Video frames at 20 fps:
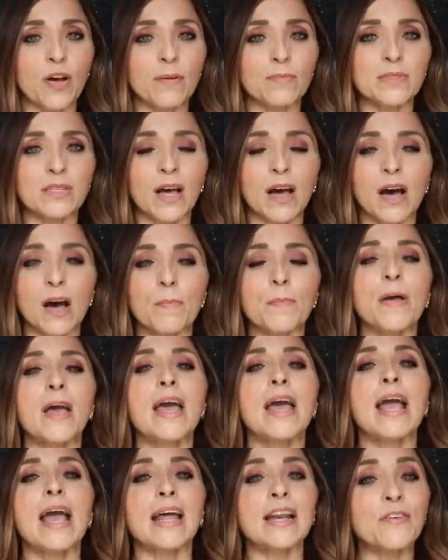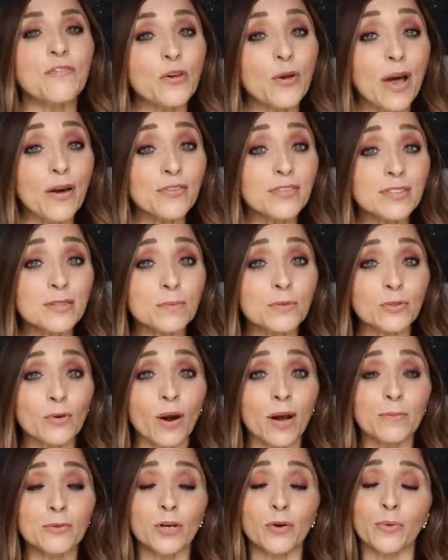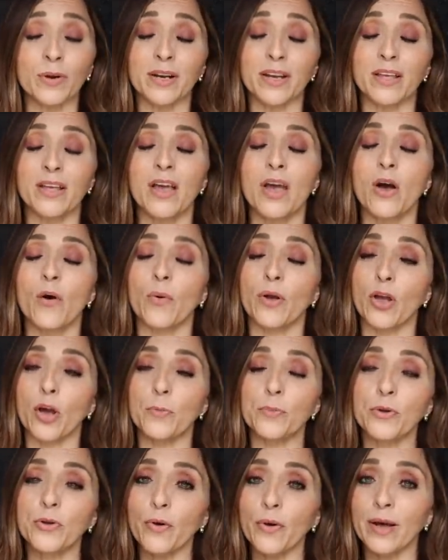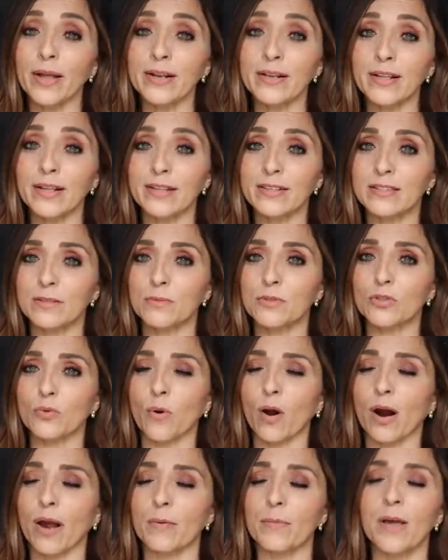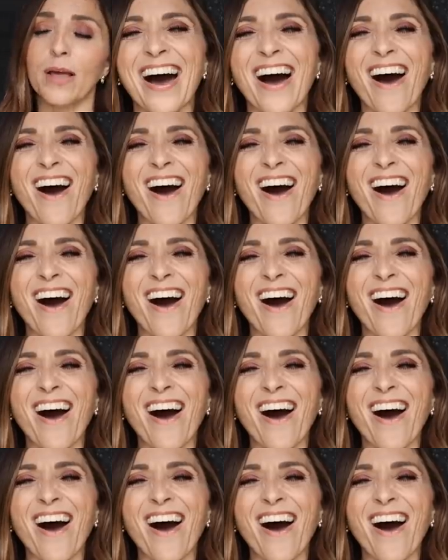thumbs up. And if you haven't subscribed already, we hope you go ahead and hit subscribe.